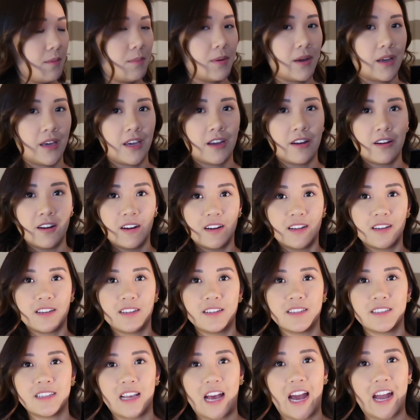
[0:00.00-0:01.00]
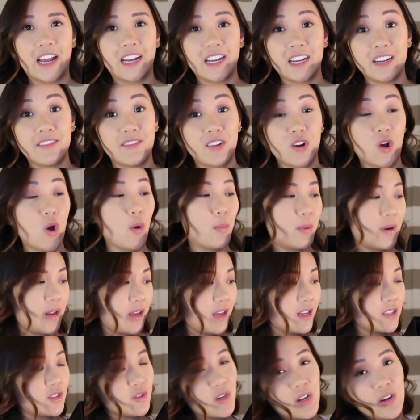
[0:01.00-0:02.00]
But here it is. I didn't even open it
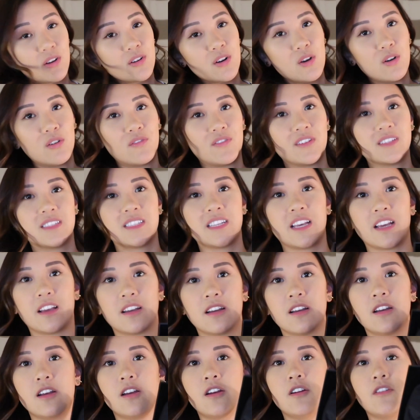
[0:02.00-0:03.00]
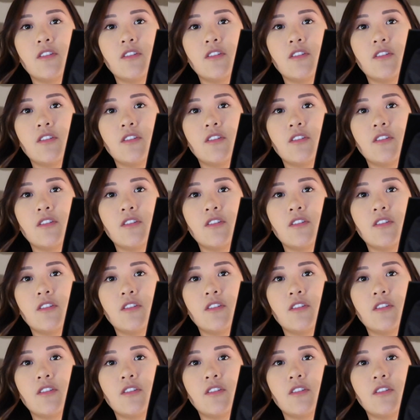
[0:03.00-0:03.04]
yet, so I don't know if it's like